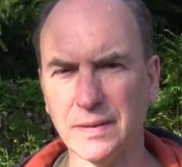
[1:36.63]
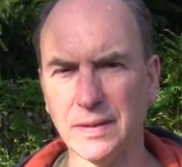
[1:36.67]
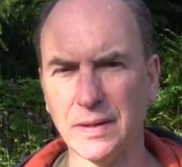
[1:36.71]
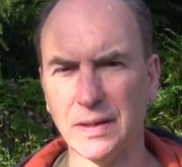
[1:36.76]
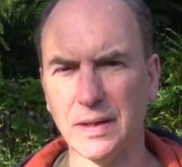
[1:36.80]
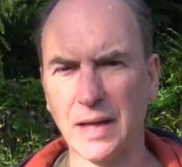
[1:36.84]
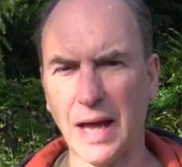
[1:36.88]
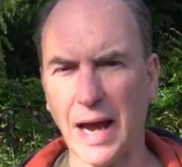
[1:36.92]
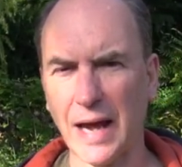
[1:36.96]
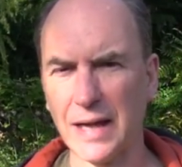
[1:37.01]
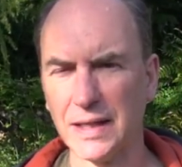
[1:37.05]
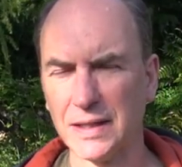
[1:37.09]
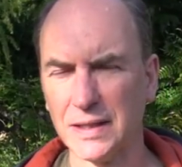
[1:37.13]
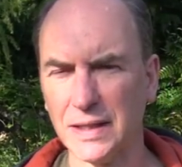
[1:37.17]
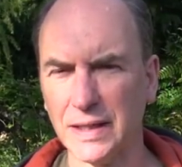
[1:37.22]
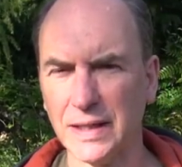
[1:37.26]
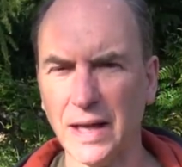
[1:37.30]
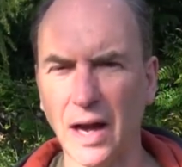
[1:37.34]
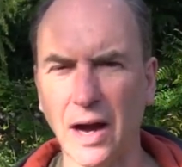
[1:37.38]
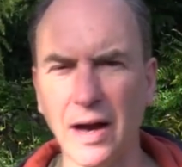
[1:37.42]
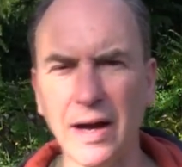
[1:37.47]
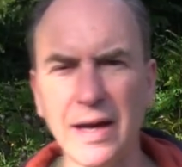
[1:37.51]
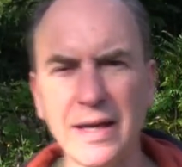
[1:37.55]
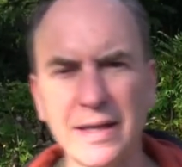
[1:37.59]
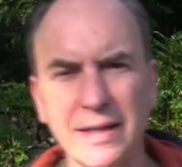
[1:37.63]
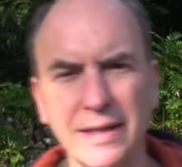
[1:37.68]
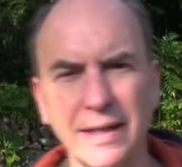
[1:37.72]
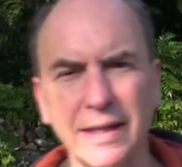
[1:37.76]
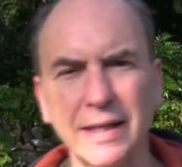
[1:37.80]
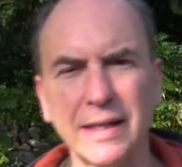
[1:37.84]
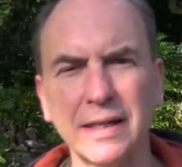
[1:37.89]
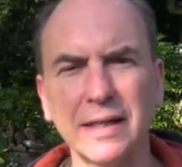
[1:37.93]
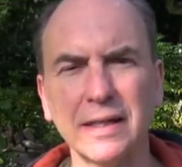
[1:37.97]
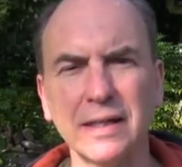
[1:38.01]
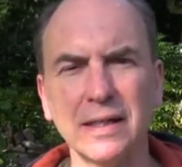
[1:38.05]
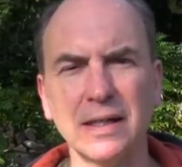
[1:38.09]
that actually I
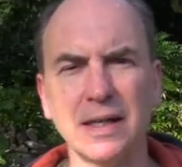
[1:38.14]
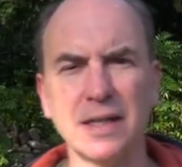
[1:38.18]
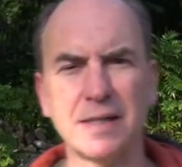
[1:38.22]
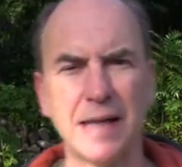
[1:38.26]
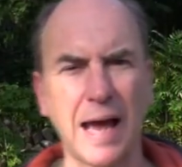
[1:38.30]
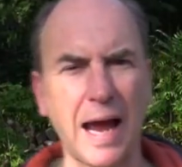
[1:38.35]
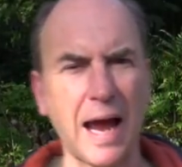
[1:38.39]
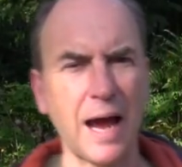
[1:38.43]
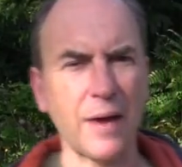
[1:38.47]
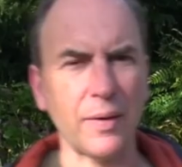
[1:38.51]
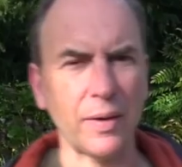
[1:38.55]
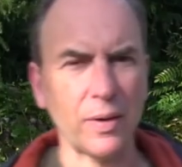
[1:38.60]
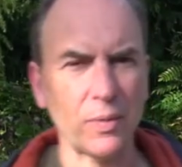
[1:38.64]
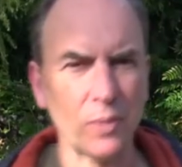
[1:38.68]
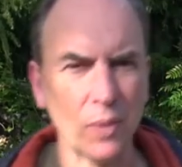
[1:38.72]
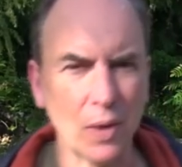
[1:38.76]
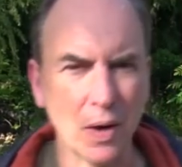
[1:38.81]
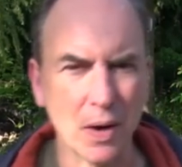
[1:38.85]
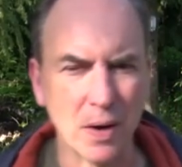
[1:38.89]
think is how it